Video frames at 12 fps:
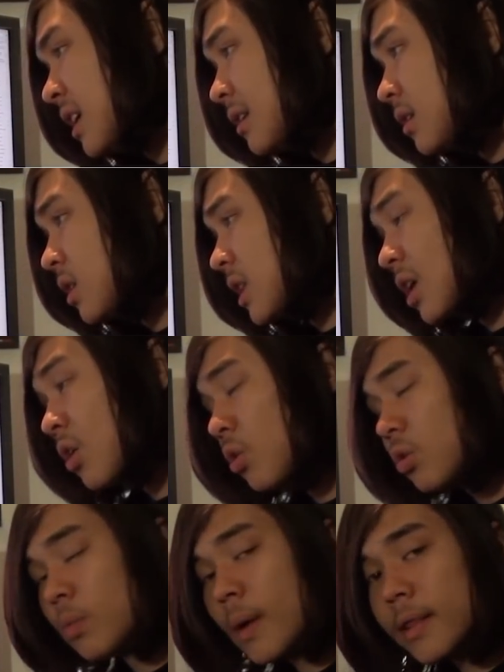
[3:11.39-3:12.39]
in the
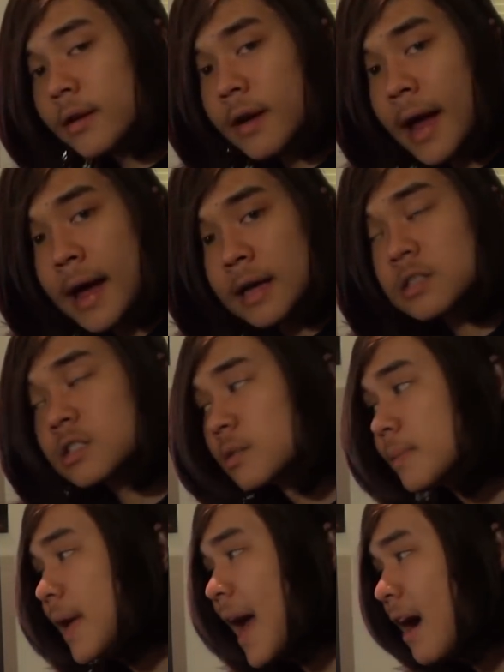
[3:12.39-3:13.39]
cold weather, asks
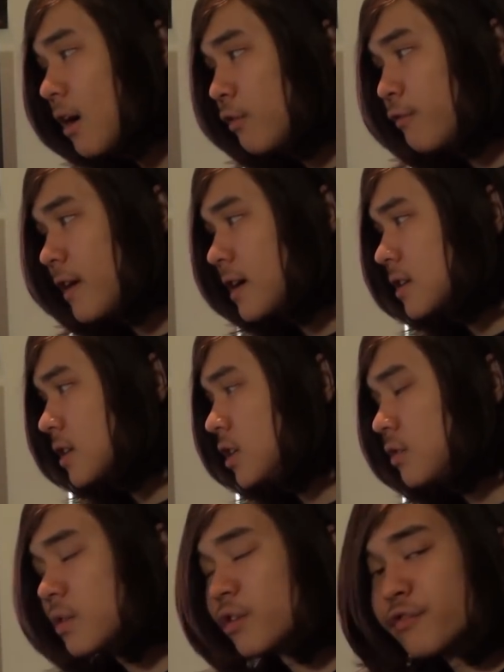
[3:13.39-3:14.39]
me, how fast
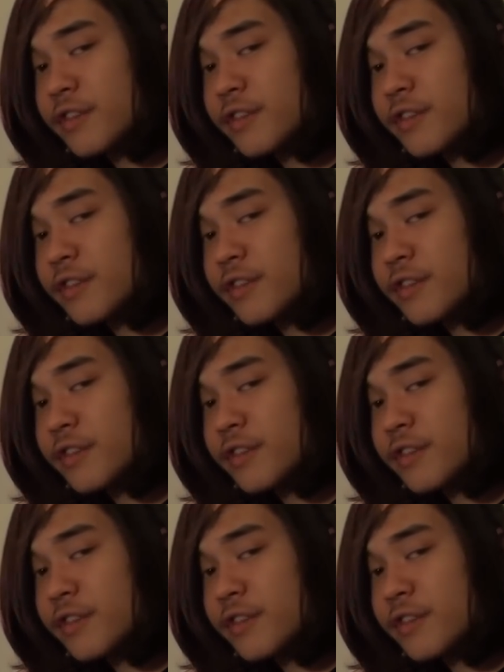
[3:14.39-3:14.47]
can you run a